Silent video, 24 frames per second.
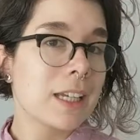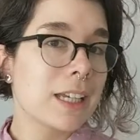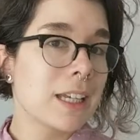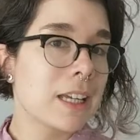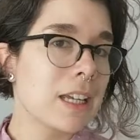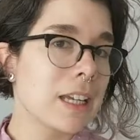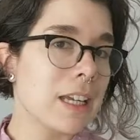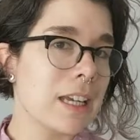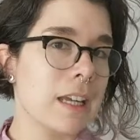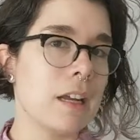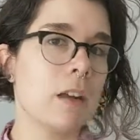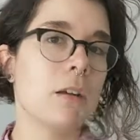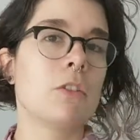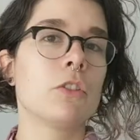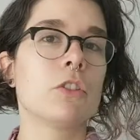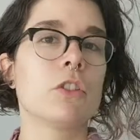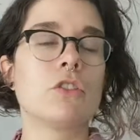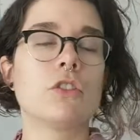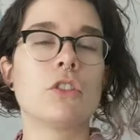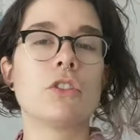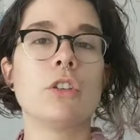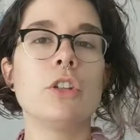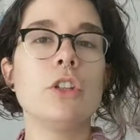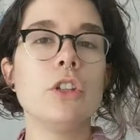key, such
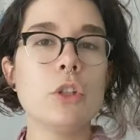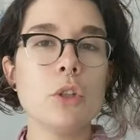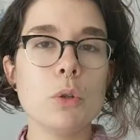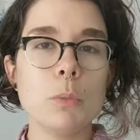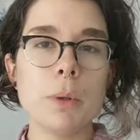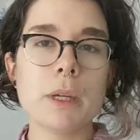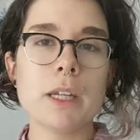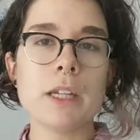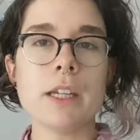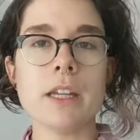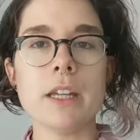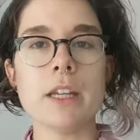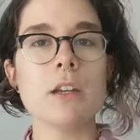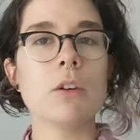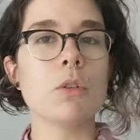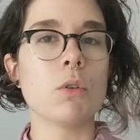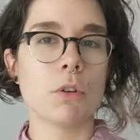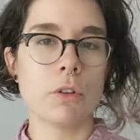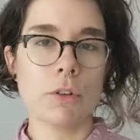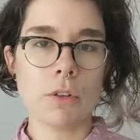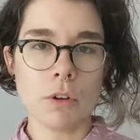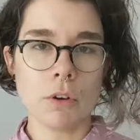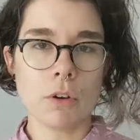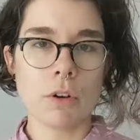as a YubiKey, or
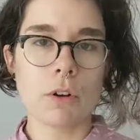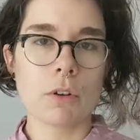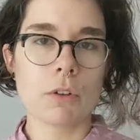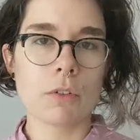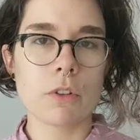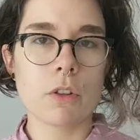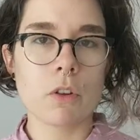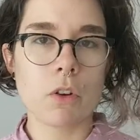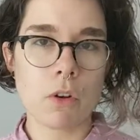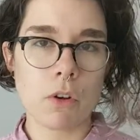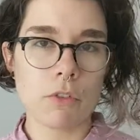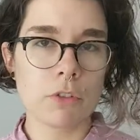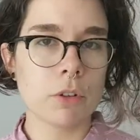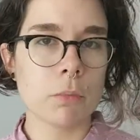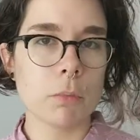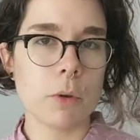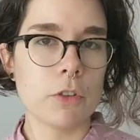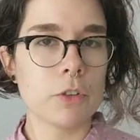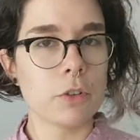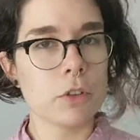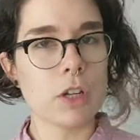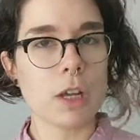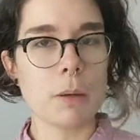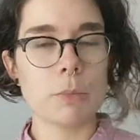there are some
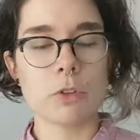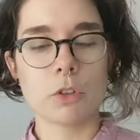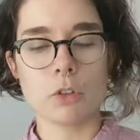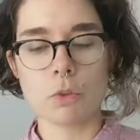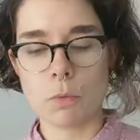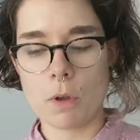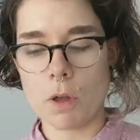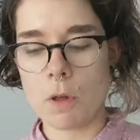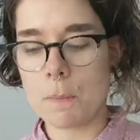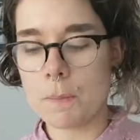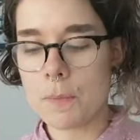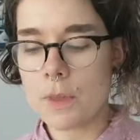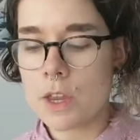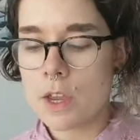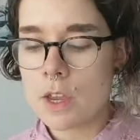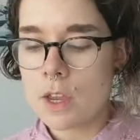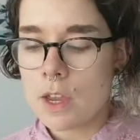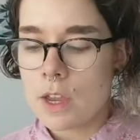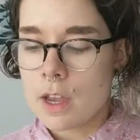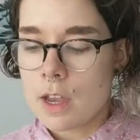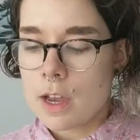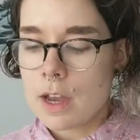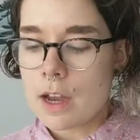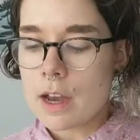other types as well.
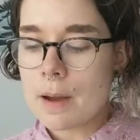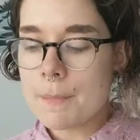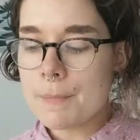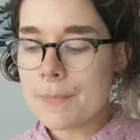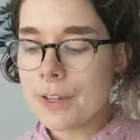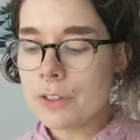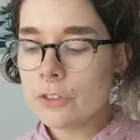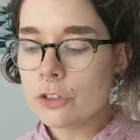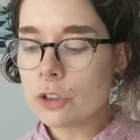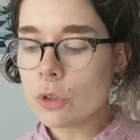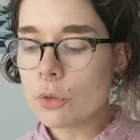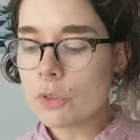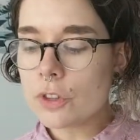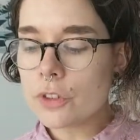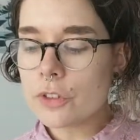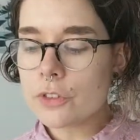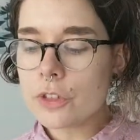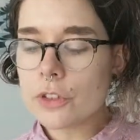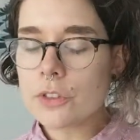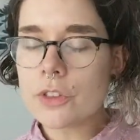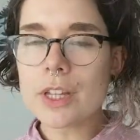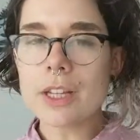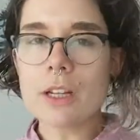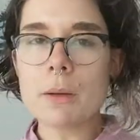And so the
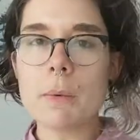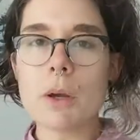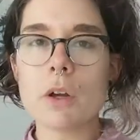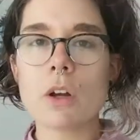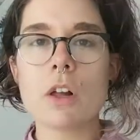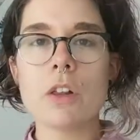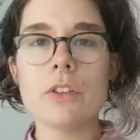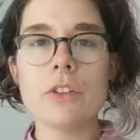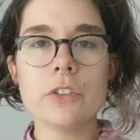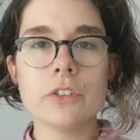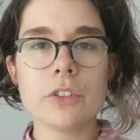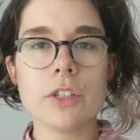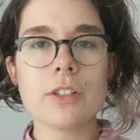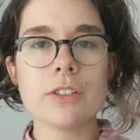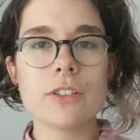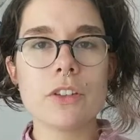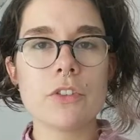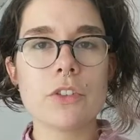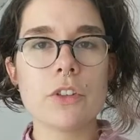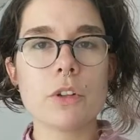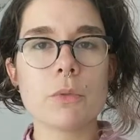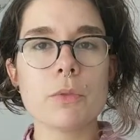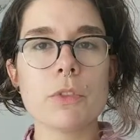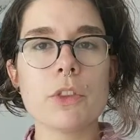thing about all these things is
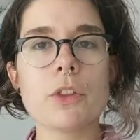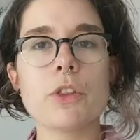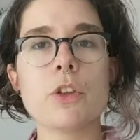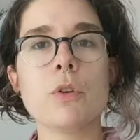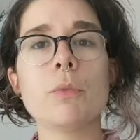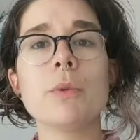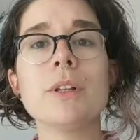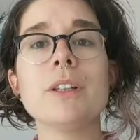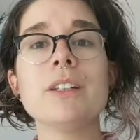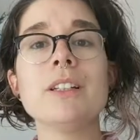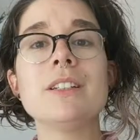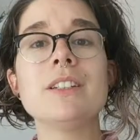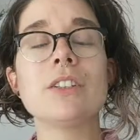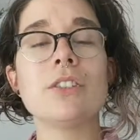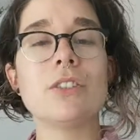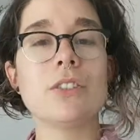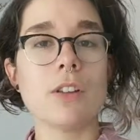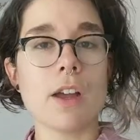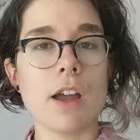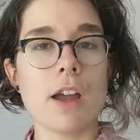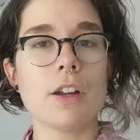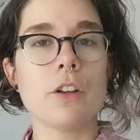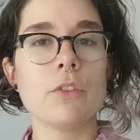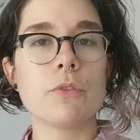they're really
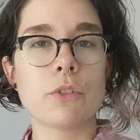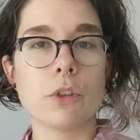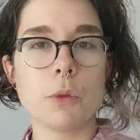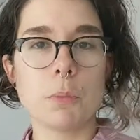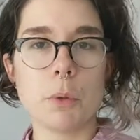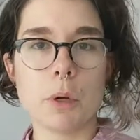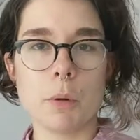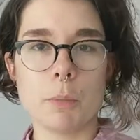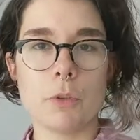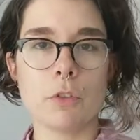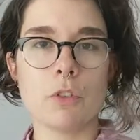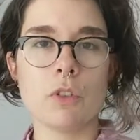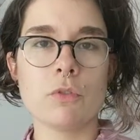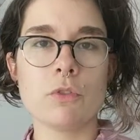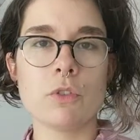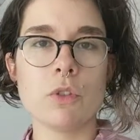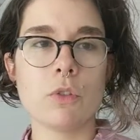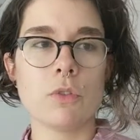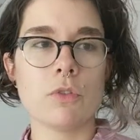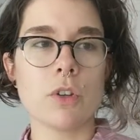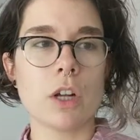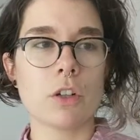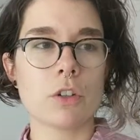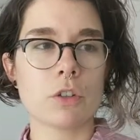designed for the purpose of
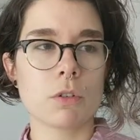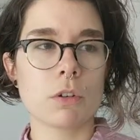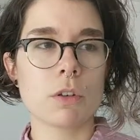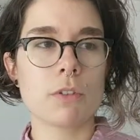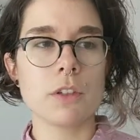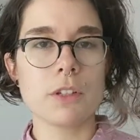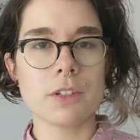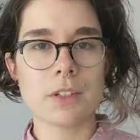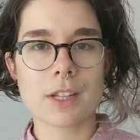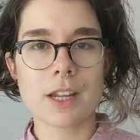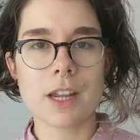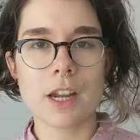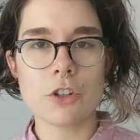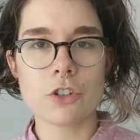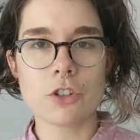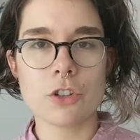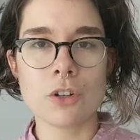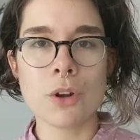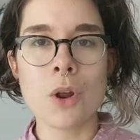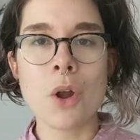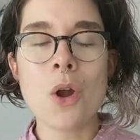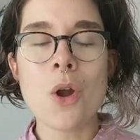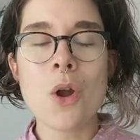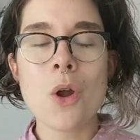two-factor authentication,
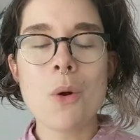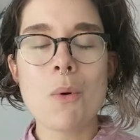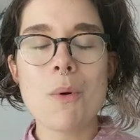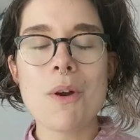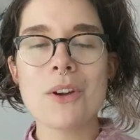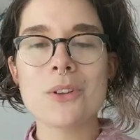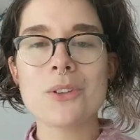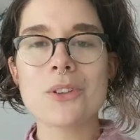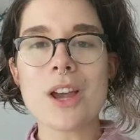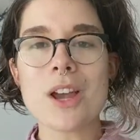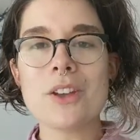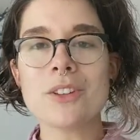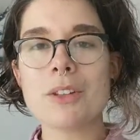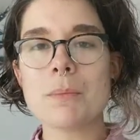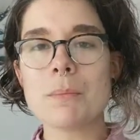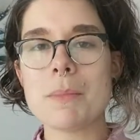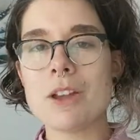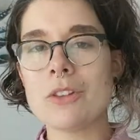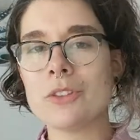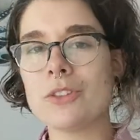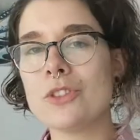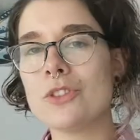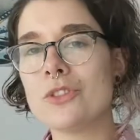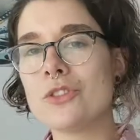whereas
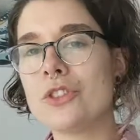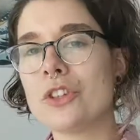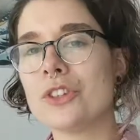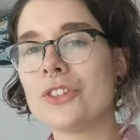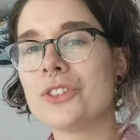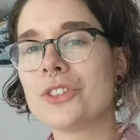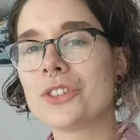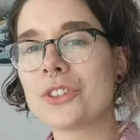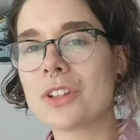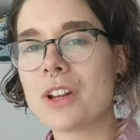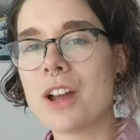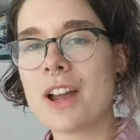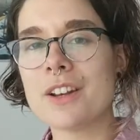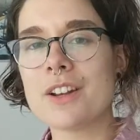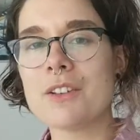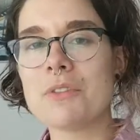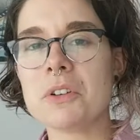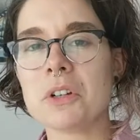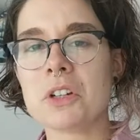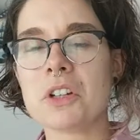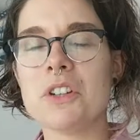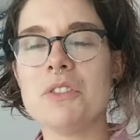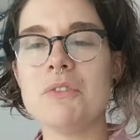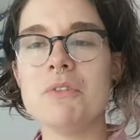SMS is just kind of a
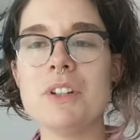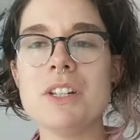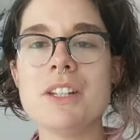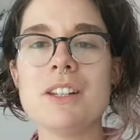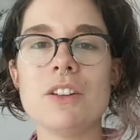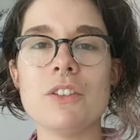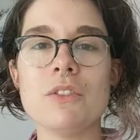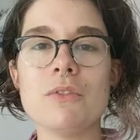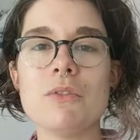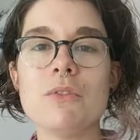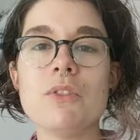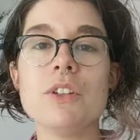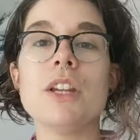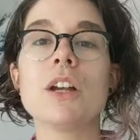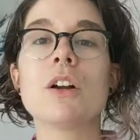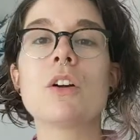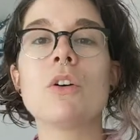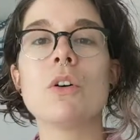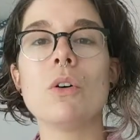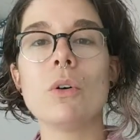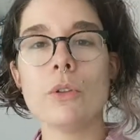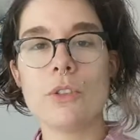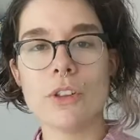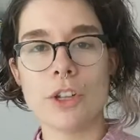convenient
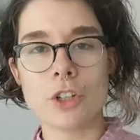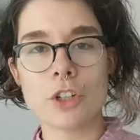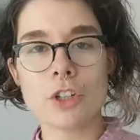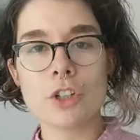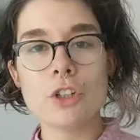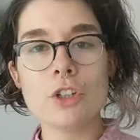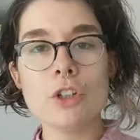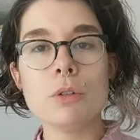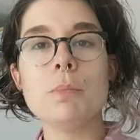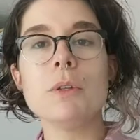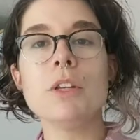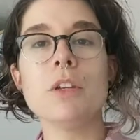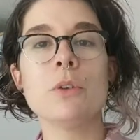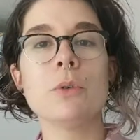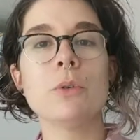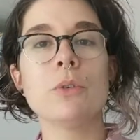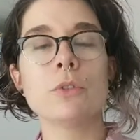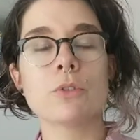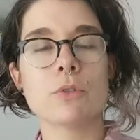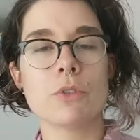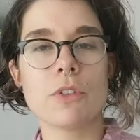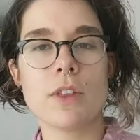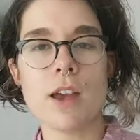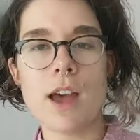vehicle that could be used
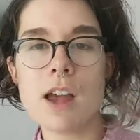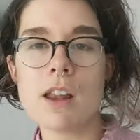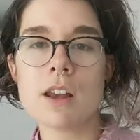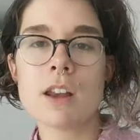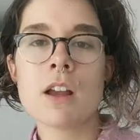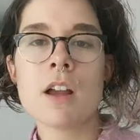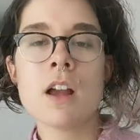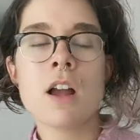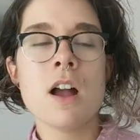for that,